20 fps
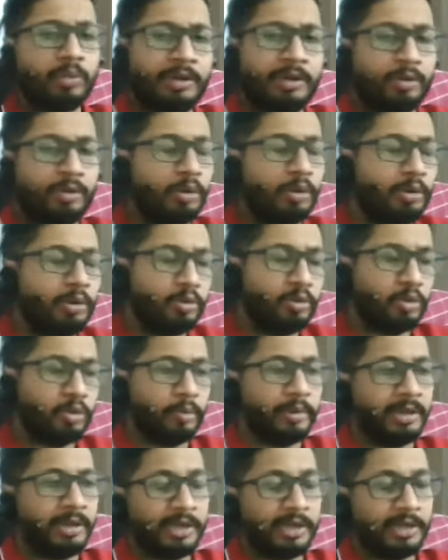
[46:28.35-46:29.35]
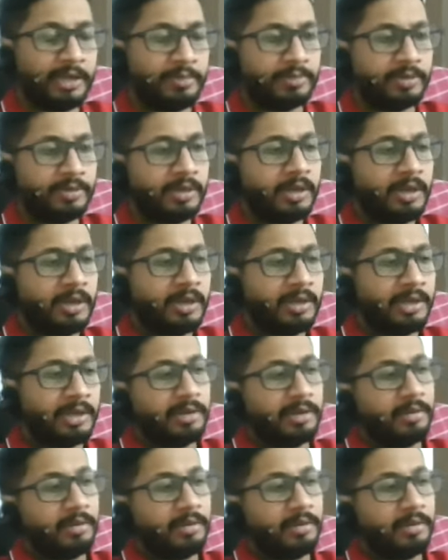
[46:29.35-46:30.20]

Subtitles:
I told you so many times that